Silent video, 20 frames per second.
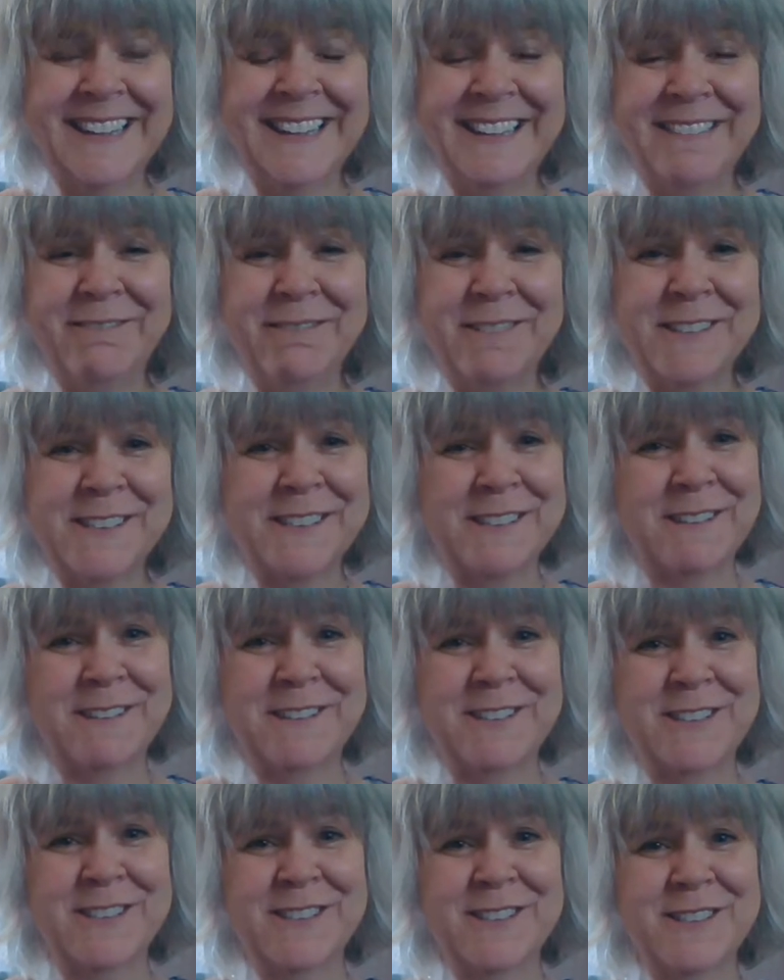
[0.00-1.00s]
It was
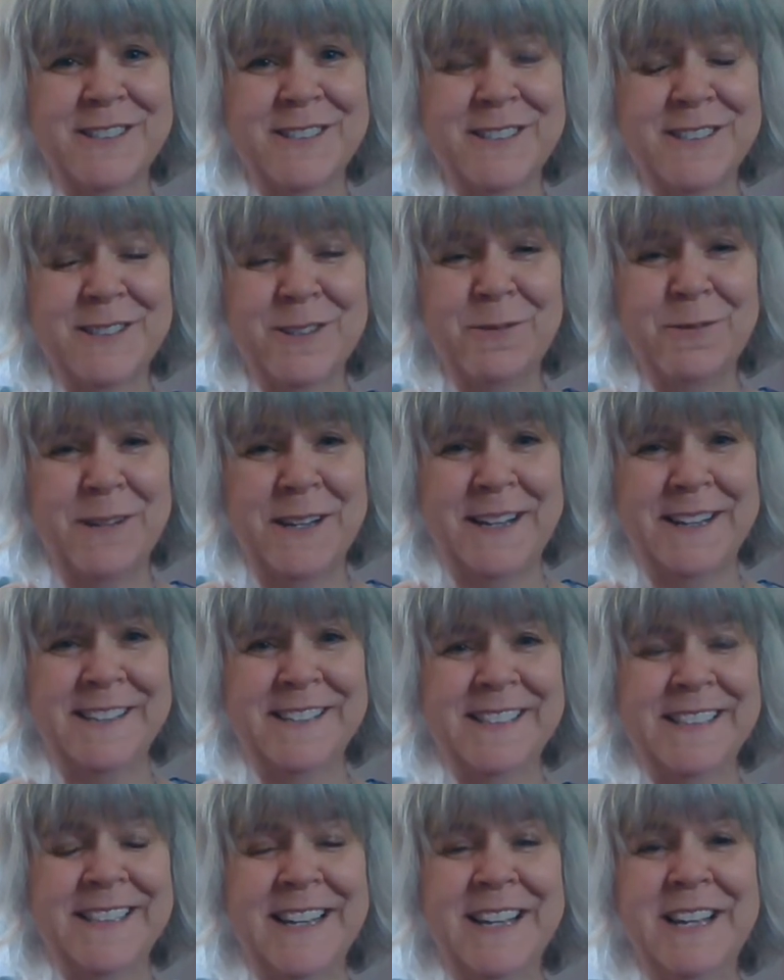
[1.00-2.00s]
just so
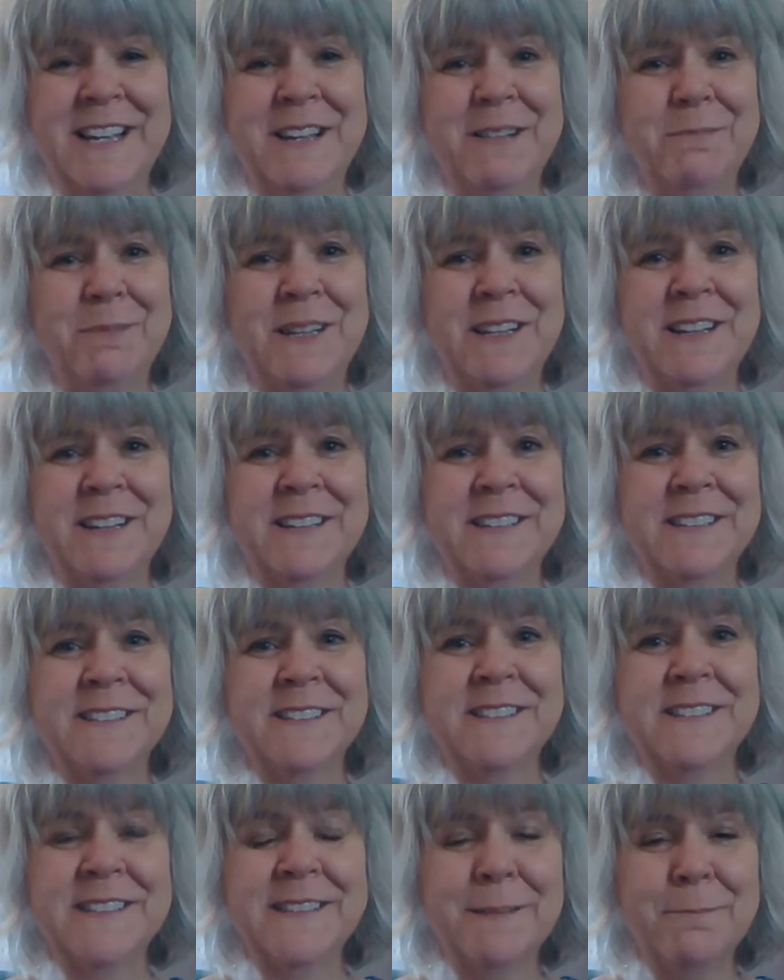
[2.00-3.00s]
nice
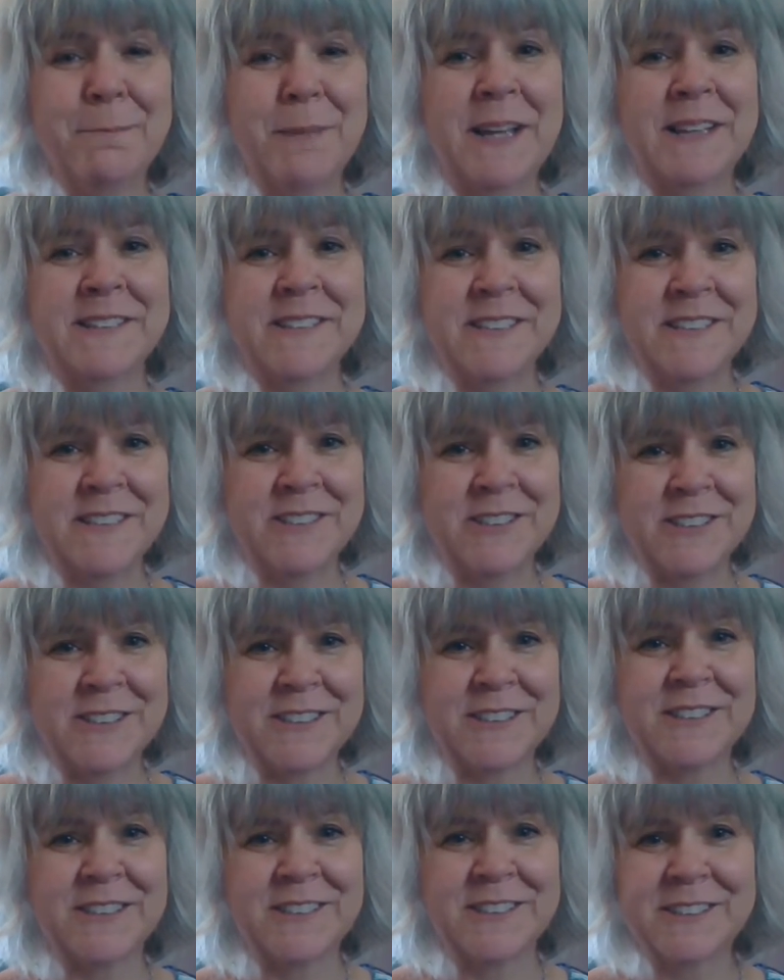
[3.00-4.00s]
because the message
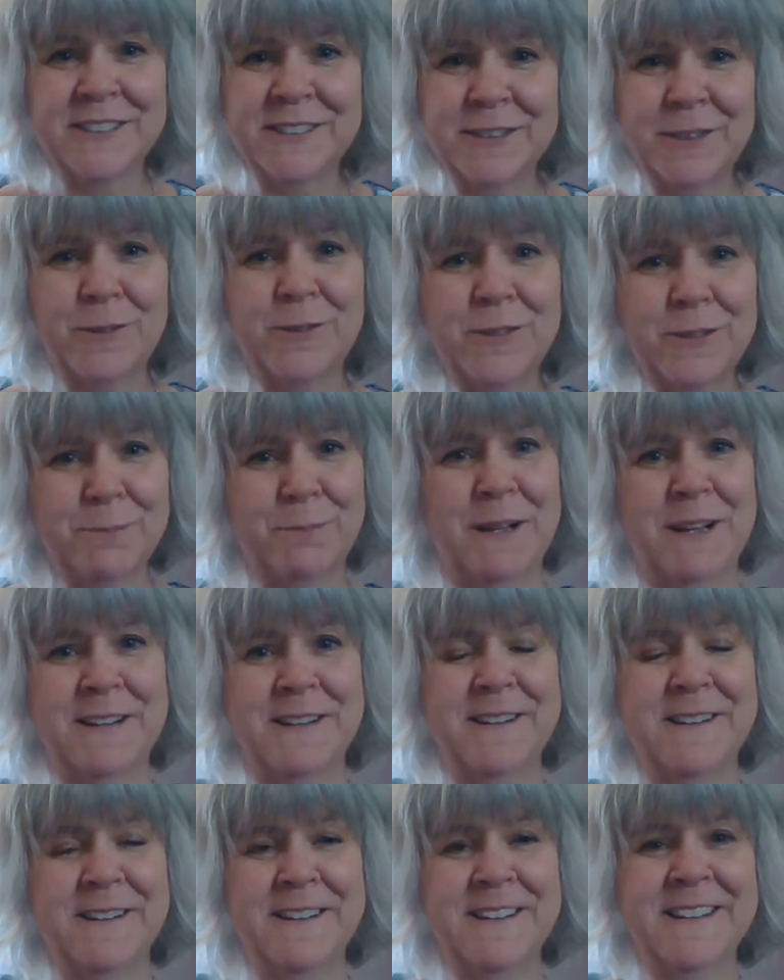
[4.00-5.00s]
is so
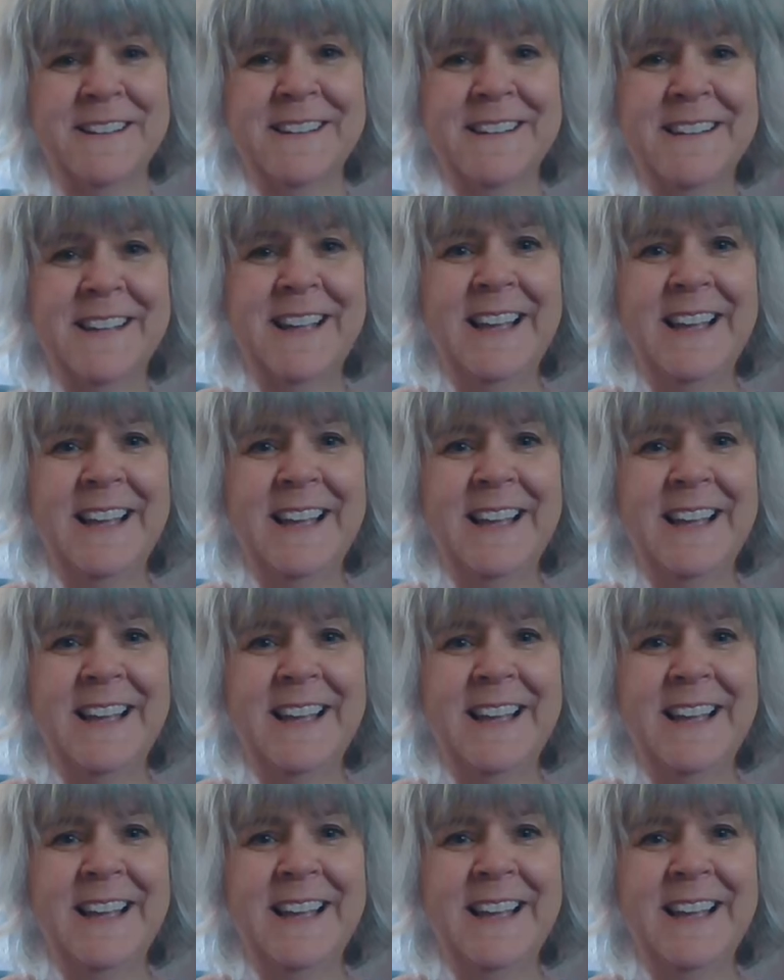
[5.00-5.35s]
spot on.